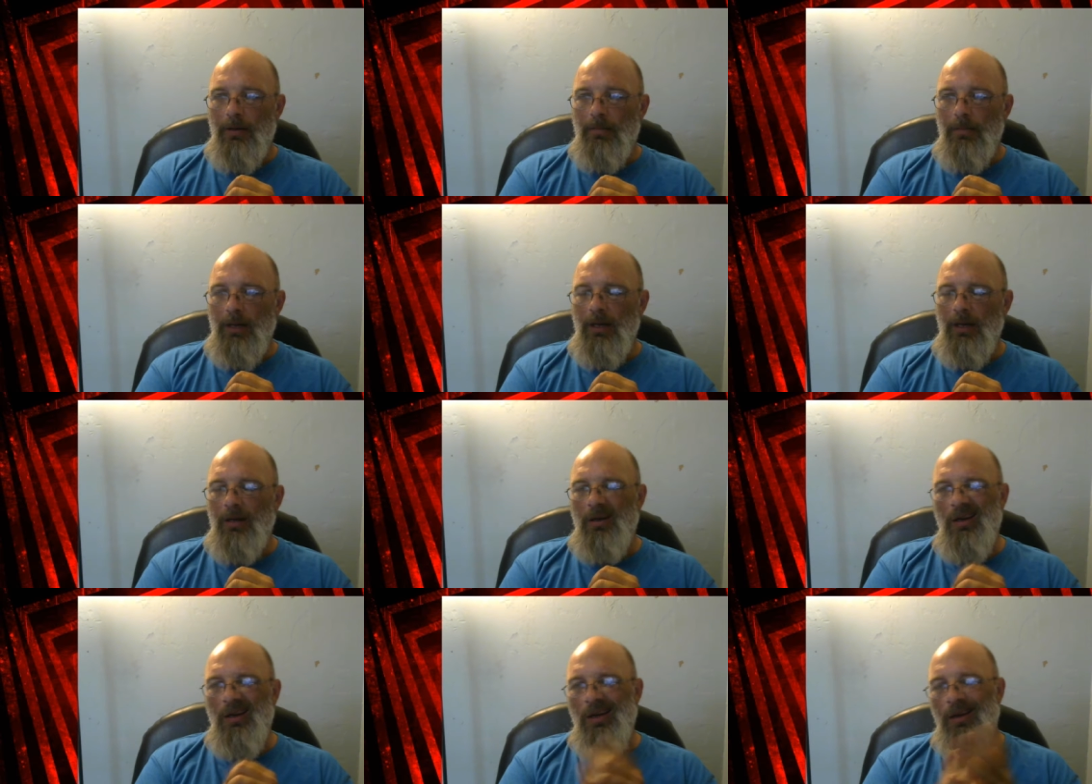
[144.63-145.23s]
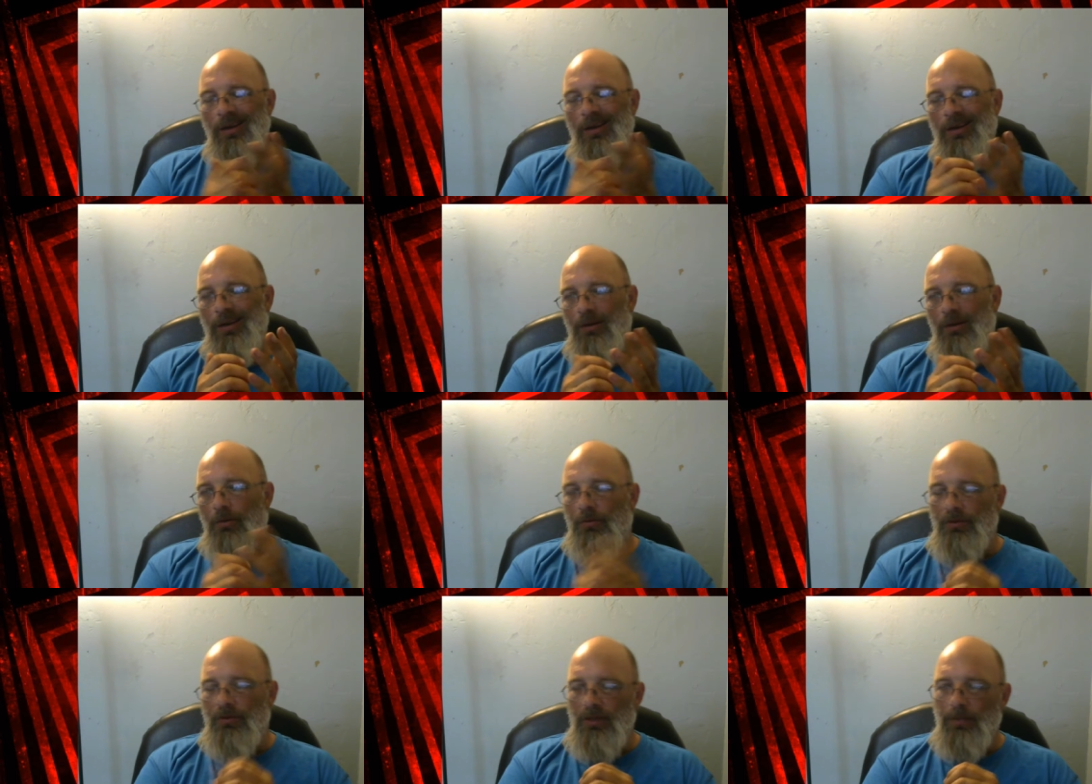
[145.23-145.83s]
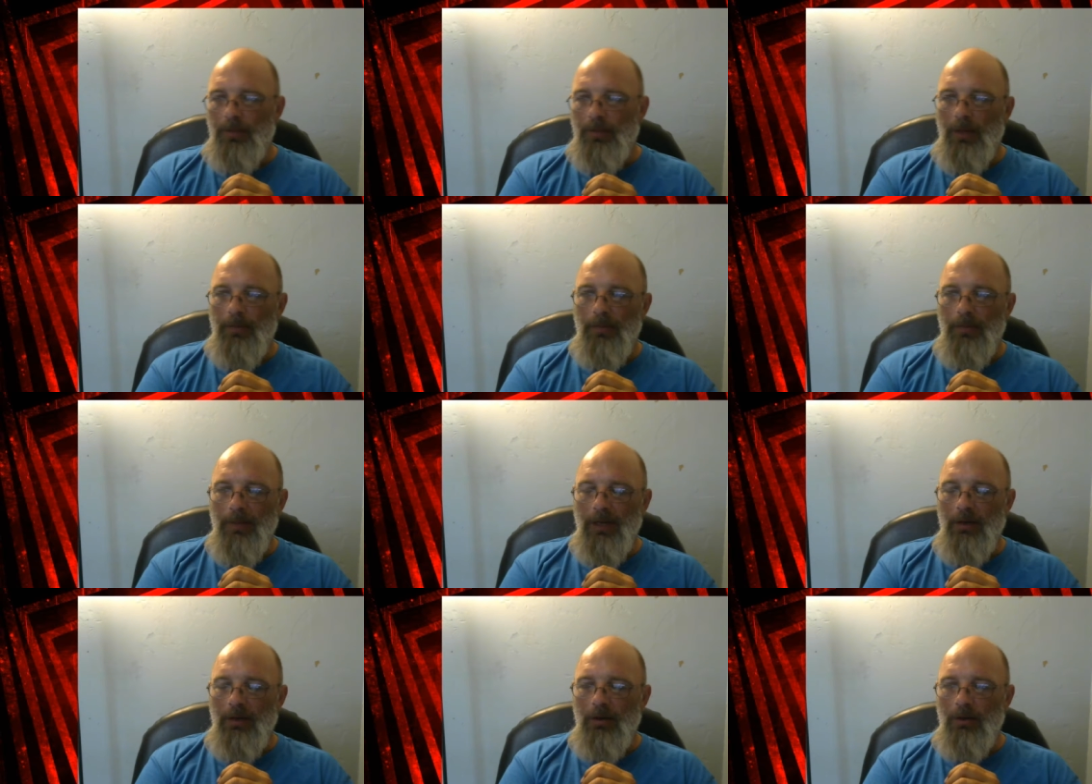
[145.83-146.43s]
And some people
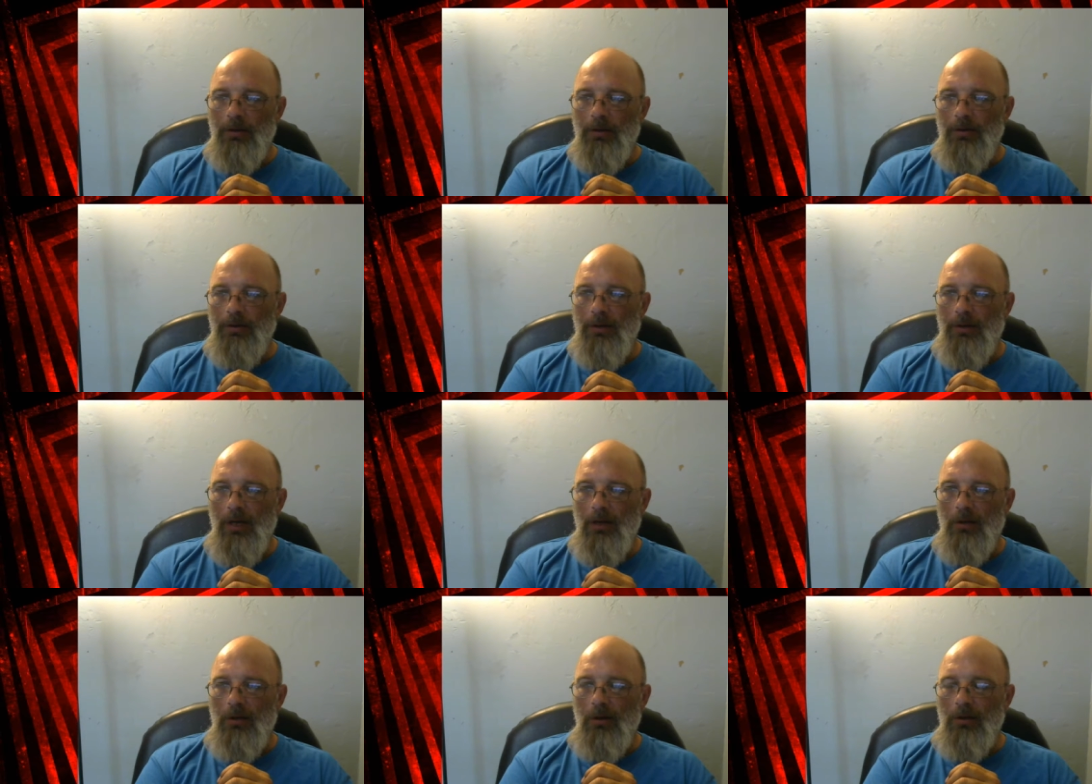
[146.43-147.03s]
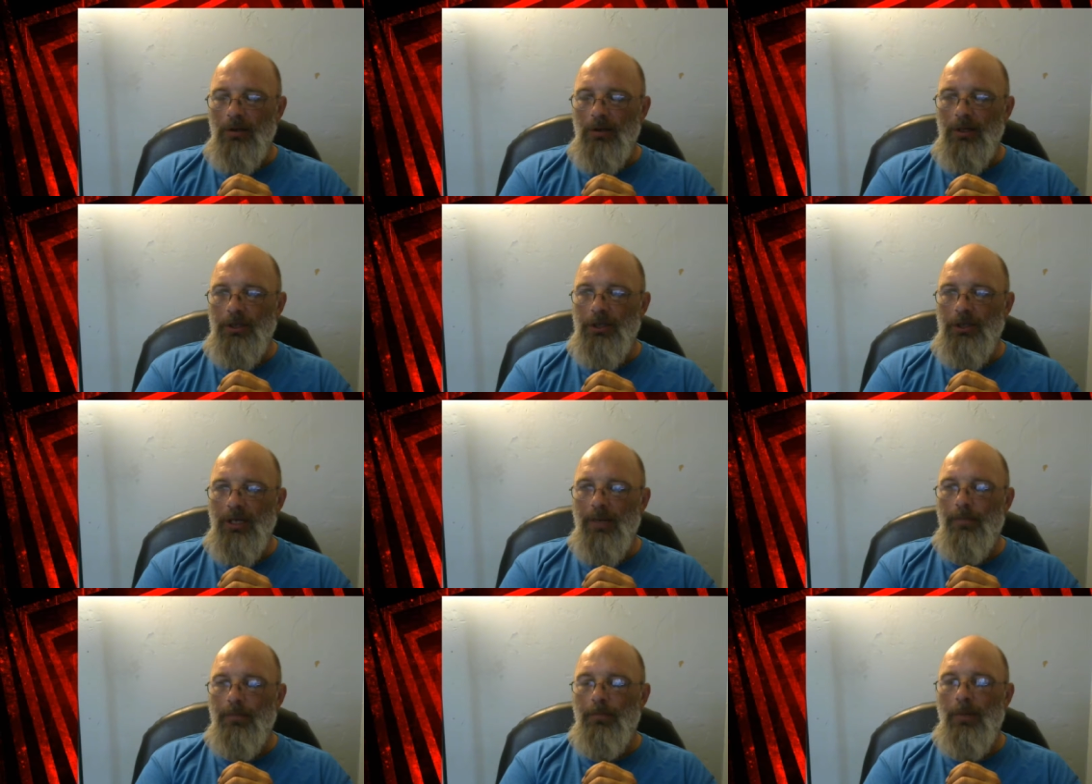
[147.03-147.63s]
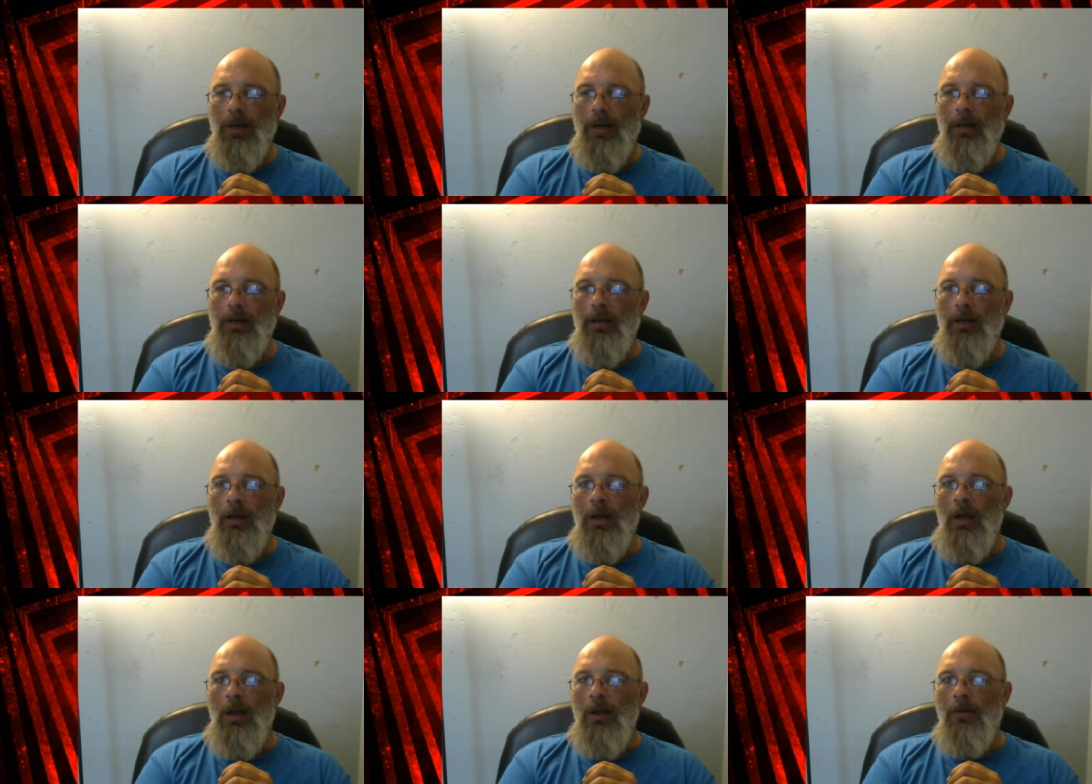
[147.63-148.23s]
might not call it a gem, but
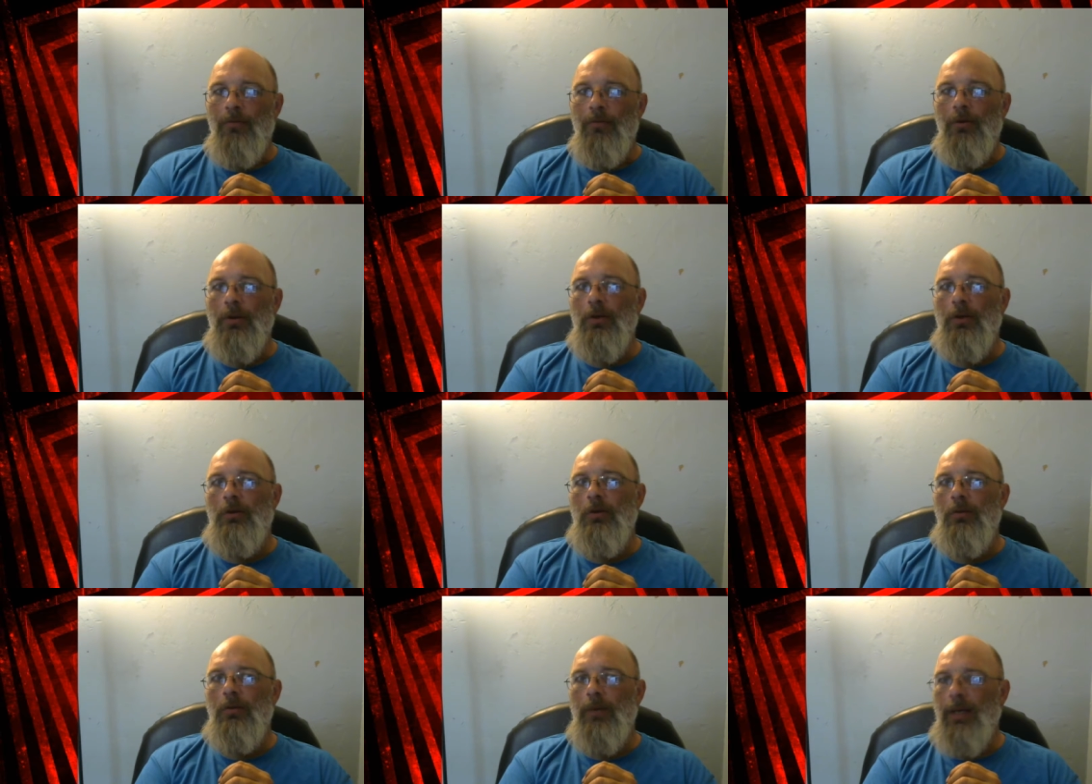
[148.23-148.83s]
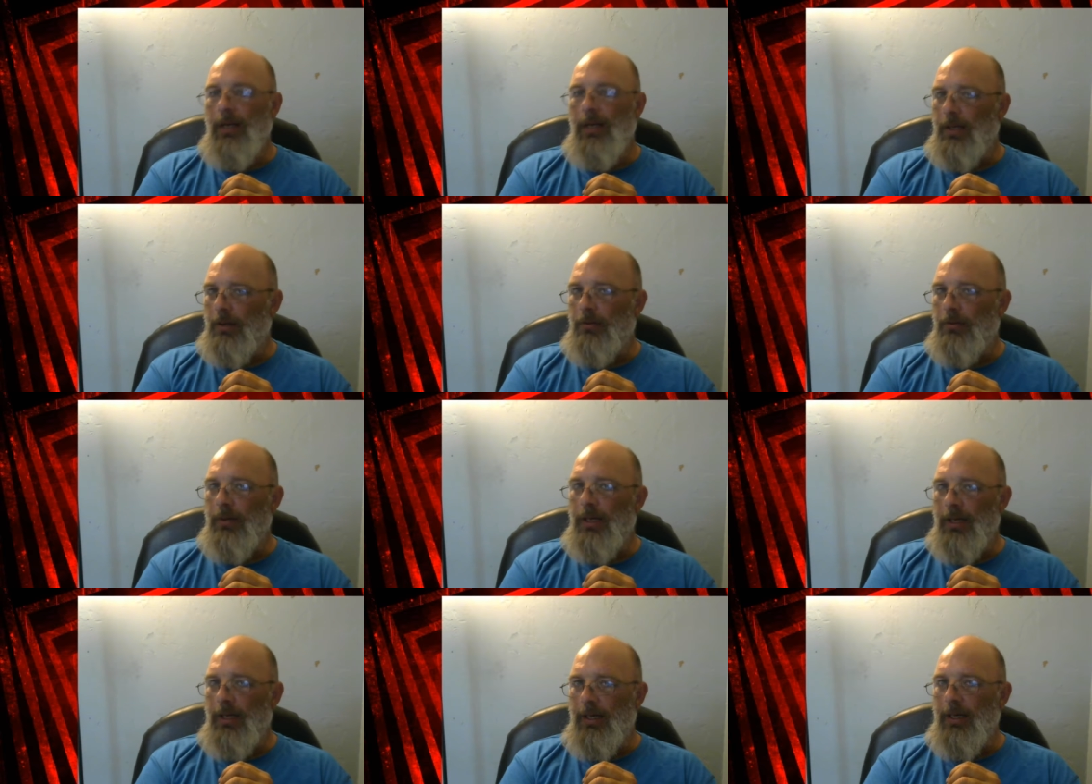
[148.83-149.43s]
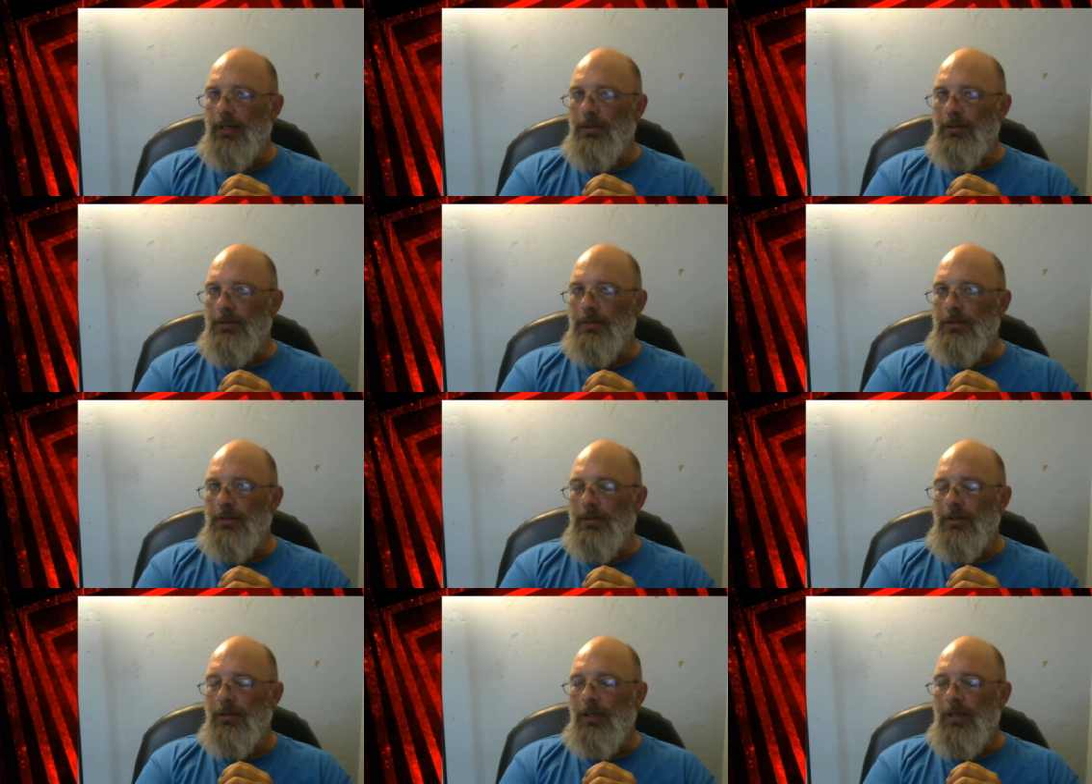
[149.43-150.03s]
for the 283 it
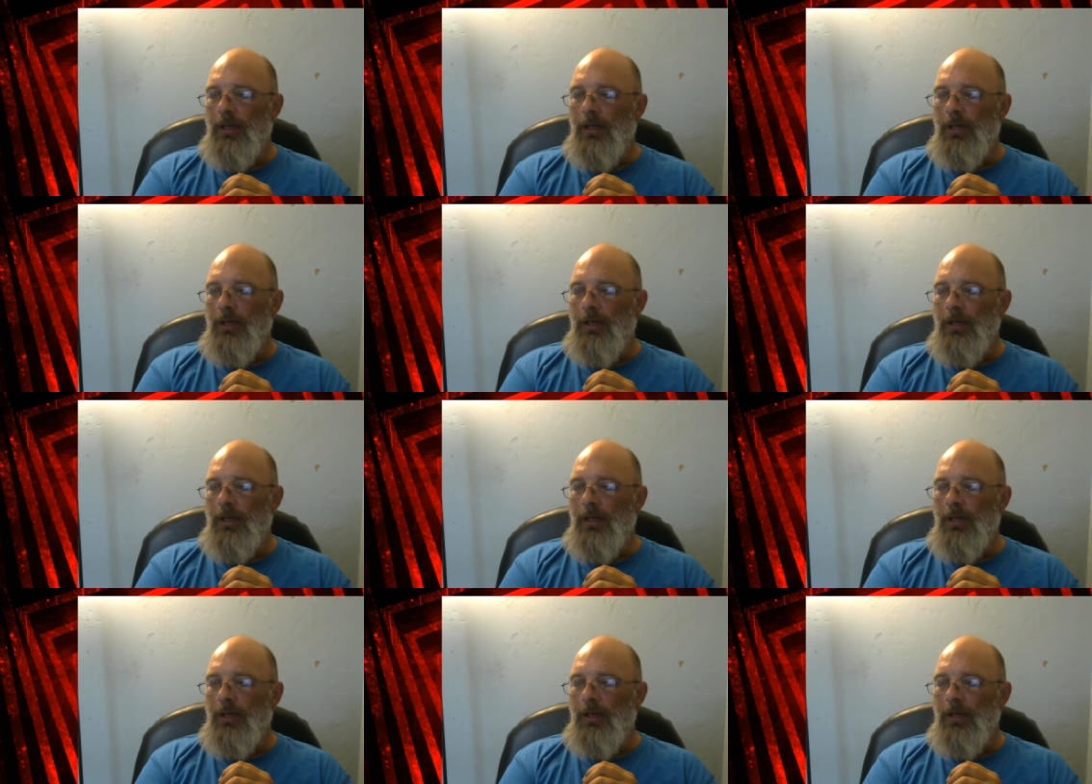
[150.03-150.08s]
is.